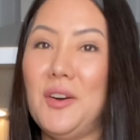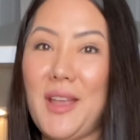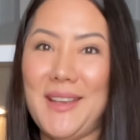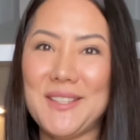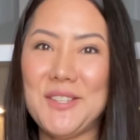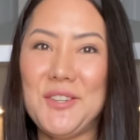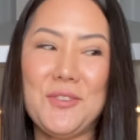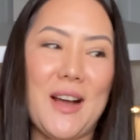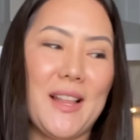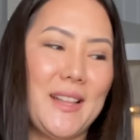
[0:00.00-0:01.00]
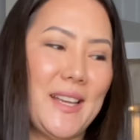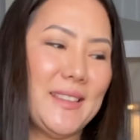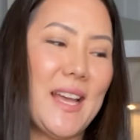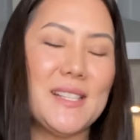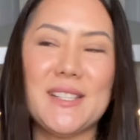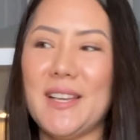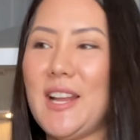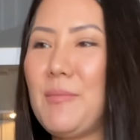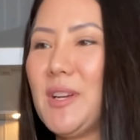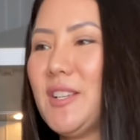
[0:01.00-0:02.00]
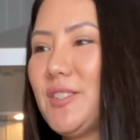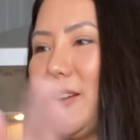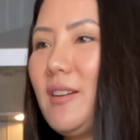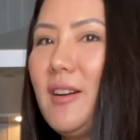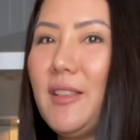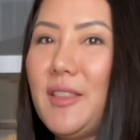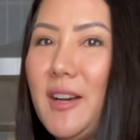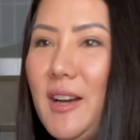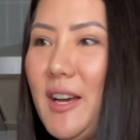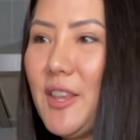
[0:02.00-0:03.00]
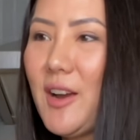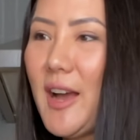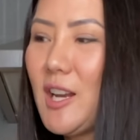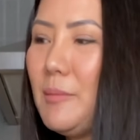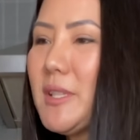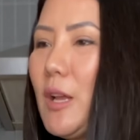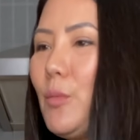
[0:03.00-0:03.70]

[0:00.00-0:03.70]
Okay, so while I let that sit, I'm going to start on the other items.